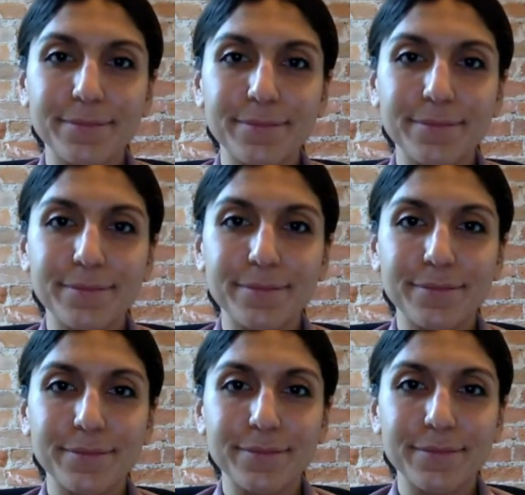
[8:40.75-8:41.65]

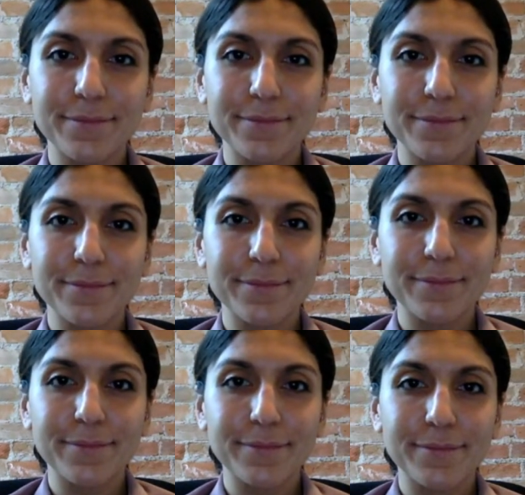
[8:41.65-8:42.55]

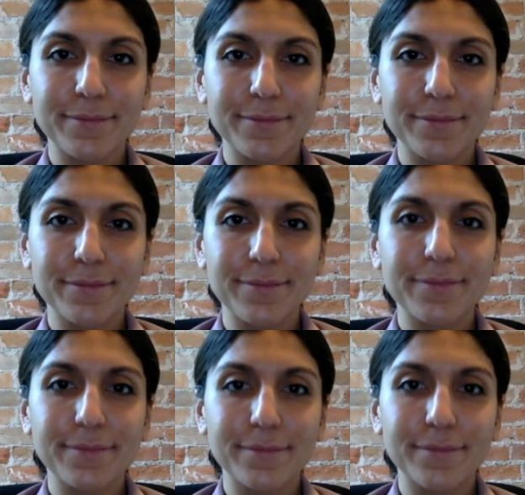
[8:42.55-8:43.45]

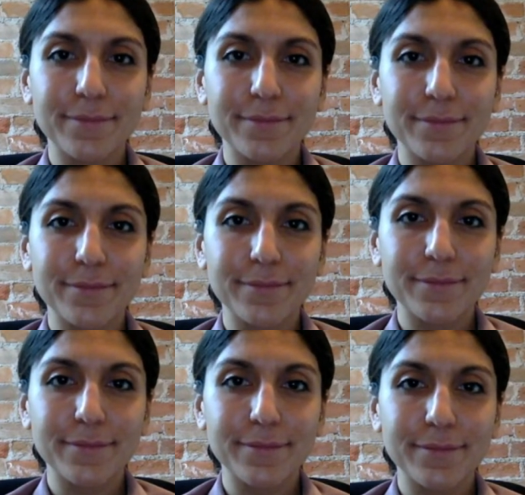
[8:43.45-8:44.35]

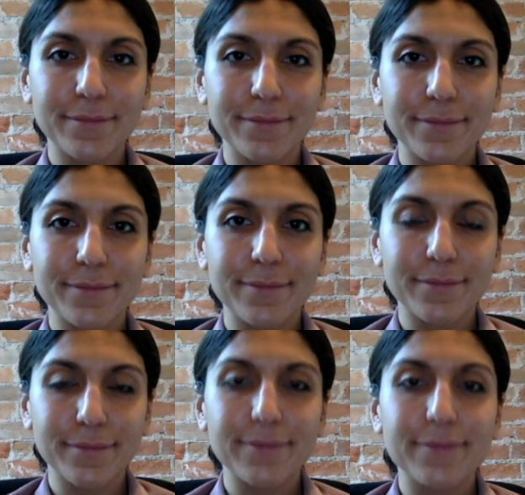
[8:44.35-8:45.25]

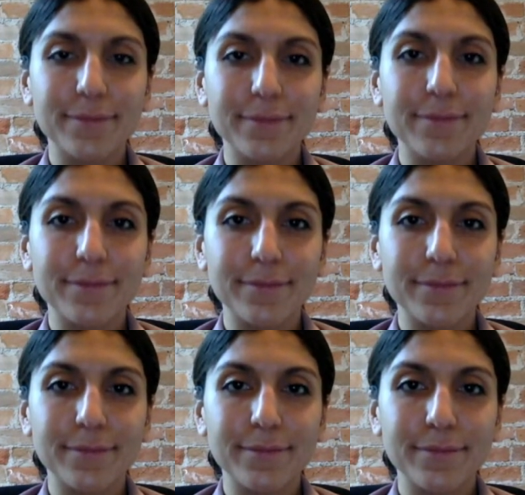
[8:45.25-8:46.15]

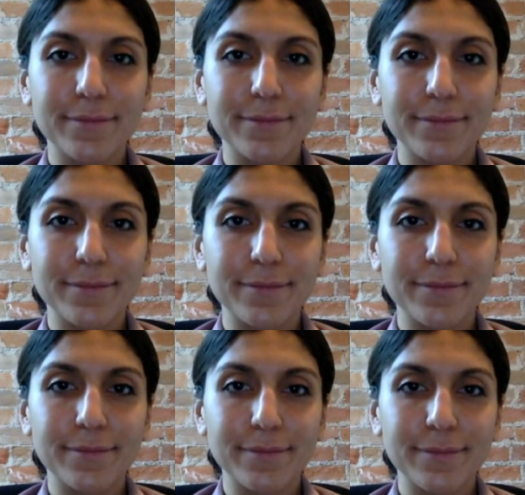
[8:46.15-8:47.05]

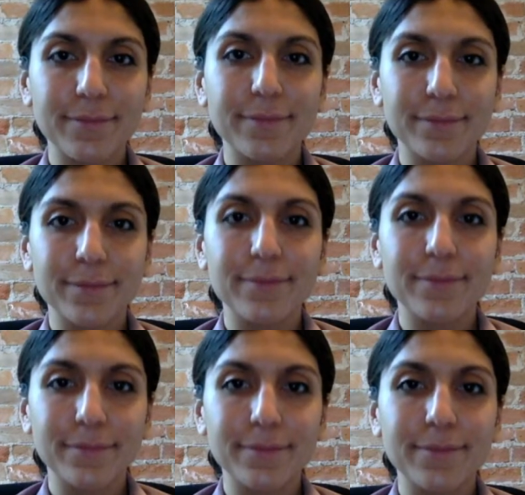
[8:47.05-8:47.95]

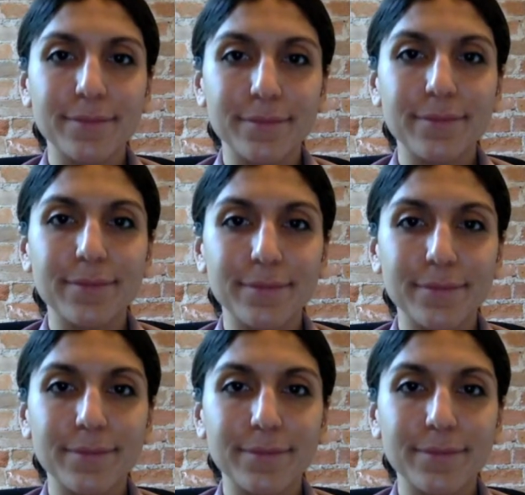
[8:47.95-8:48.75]
The person shown says nothing.